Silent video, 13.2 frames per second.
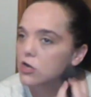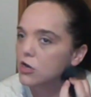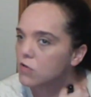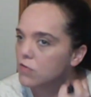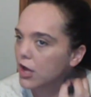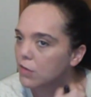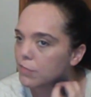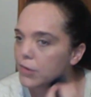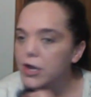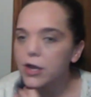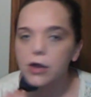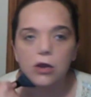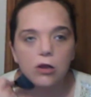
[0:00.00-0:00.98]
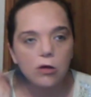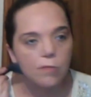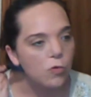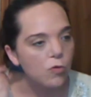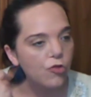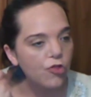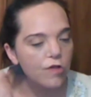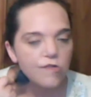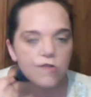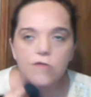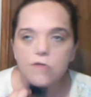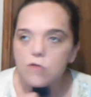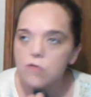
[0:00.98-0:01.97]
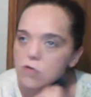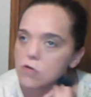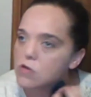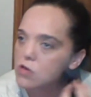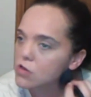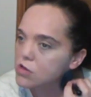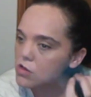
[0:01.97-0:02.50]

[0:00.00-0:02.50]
I'm going to go down my neck a little bit with this too.